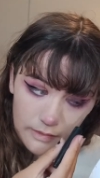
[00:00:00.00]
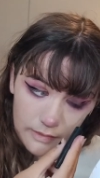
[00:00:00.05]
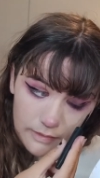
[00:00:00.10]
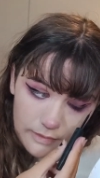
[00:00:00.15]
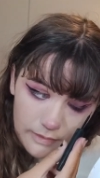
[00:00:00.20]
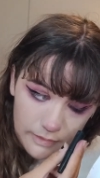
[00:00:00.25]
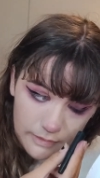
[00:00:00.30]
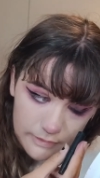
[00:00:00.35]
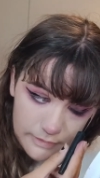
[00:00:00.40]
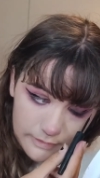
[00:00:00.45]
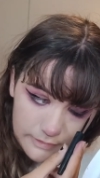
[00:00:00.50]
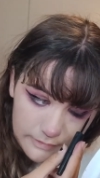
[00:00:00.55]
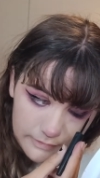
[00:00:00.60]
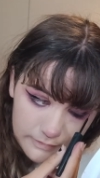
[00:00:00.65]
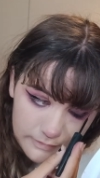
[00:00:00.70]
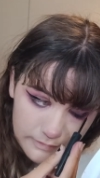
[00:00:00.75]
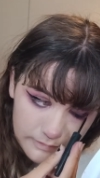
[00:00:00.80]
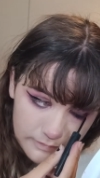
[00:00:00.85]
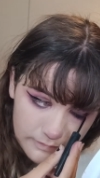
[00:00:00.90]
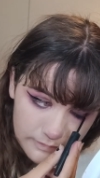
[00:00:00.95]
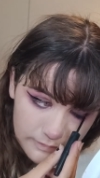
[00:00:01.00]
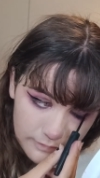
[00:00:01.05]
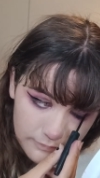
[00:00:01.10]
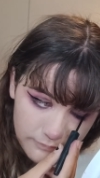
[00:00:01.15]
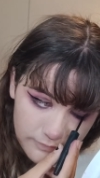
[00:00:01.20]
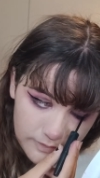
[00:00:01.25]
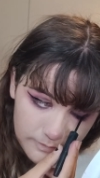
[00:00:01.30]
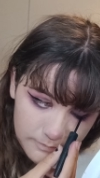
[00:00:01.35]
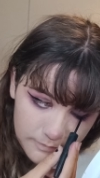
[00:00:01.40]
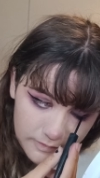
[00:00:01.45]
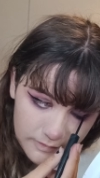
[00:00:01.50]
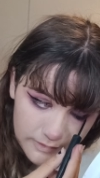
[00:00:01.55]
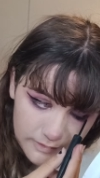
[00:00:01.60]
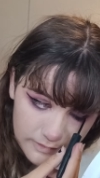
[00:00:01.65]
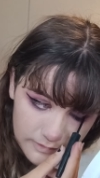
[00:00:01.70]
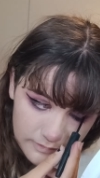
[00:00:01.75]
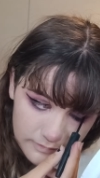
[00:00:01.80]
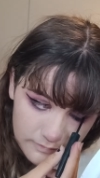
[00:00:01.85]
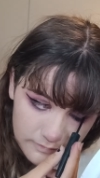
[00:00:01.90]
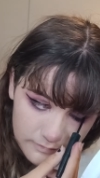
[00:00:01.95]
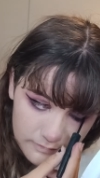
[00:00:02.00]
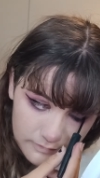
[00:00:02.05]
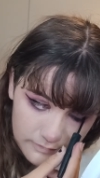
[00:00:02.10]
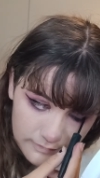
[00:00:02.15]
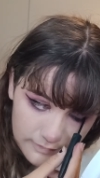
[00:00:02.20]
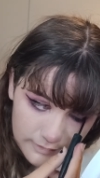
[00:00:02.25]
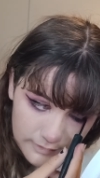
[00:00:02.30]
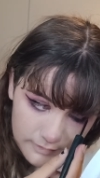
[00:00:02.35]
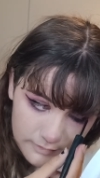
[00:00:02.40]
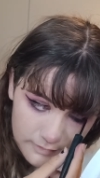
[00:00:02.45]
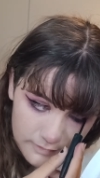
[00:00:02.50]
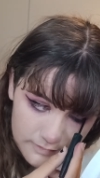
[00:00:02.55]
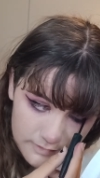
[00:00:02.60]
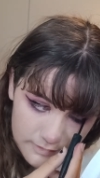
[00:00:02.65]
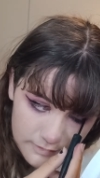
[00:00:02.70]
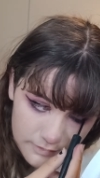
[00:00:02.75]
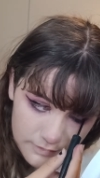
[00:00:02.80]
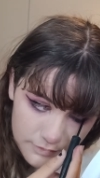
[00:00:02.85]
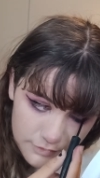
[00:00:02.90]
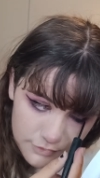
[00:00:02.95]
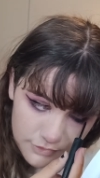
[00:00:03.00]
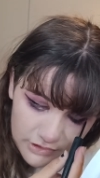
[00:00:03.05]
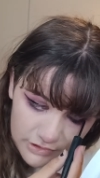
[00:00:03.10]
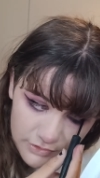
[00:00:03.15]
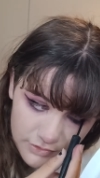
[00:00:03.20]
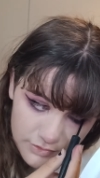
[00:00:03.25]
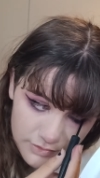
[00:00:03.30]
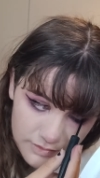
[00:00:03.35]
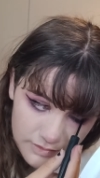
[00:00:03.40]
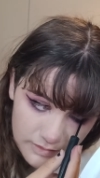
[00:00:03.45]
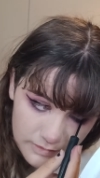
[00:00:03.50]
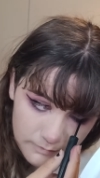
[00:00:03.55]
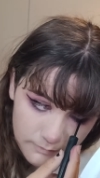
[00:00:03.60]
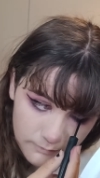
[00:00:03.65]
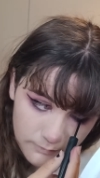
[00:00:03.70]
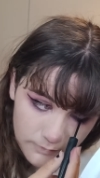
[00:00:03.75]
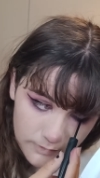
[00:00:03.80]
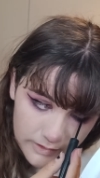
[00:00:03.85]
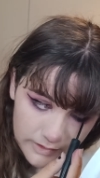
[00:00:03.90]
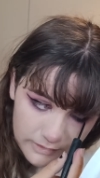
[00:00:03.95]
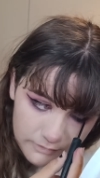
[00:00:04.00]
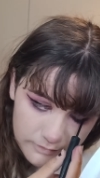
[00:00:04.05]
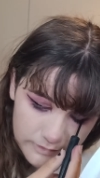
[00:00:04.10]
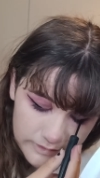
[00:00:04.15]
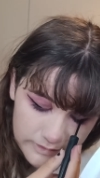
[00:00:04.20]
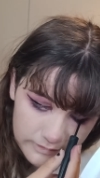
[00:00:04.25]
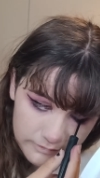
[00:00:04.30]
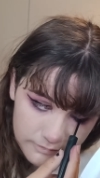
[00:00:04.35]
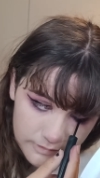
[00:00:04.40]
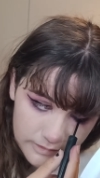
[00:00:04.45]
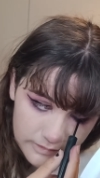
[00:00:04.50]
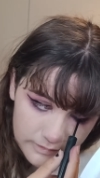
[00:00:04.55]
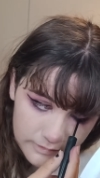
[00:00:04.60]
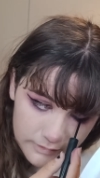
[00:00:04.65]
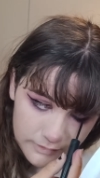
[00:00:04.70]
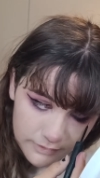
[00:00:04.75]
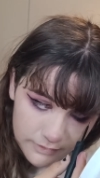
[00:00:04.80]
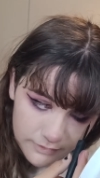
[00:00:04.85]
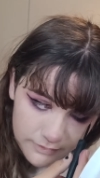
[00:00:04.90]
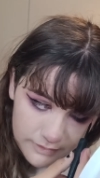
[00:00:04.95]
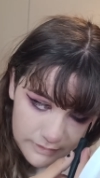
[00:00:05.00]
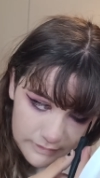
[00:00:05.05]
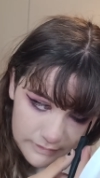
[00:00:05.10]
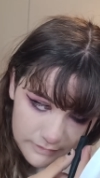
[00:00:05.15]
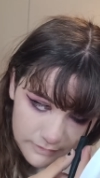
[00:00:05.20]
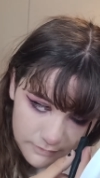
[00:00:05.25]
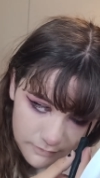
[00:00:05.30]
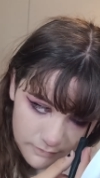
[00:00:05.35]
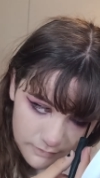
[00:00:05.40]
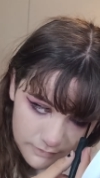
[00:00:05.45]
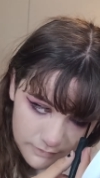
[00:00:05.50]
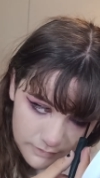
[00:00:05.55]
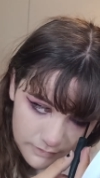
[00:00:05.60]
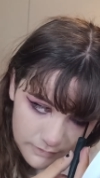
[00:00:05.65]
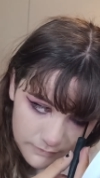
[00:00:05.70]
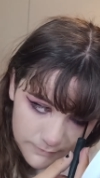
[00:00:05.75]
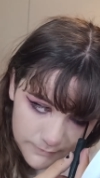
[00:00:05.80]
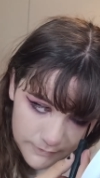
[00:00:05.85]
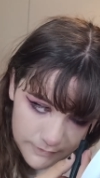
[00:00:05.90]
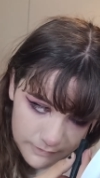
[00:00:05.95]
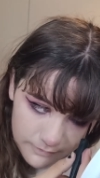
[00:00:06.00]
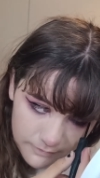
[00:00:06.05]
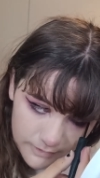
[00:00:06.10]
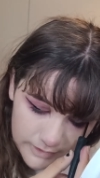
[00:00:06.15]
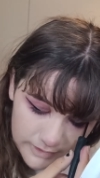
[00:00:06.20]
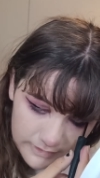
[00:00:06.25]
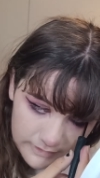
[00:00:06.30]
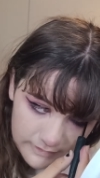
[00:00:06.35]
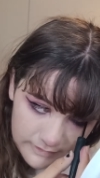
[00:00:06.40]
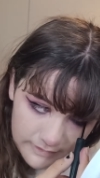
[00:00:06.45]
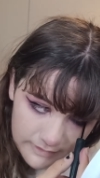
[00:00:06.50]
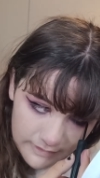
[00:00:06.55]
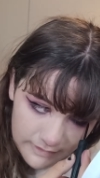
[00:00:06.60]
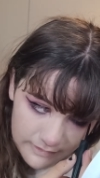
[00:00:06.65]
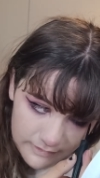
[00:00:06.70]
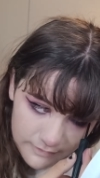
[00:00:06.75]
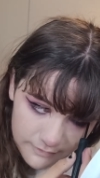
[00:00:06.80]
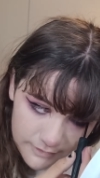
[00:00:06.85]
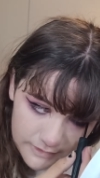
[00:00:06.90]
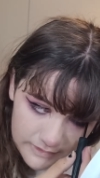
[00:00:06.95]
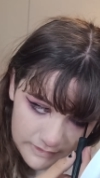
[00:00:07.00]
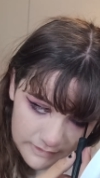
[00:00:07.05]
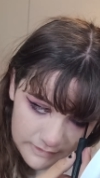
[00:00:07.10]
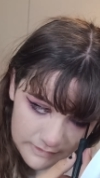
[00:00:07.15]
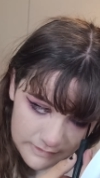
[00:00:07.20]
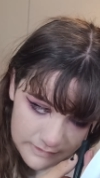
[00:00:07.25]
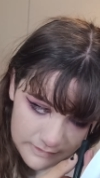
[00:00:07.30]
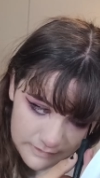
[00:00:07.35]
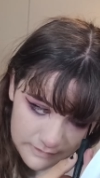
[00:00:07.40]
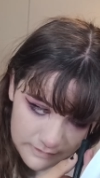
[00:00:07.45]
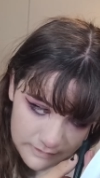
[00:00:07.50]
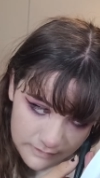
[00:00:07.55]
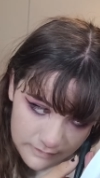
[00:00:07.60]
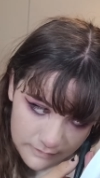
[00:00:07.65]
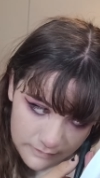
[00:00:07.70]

and their family like doesn't judge them for the way they want to dress or just for the way they dress.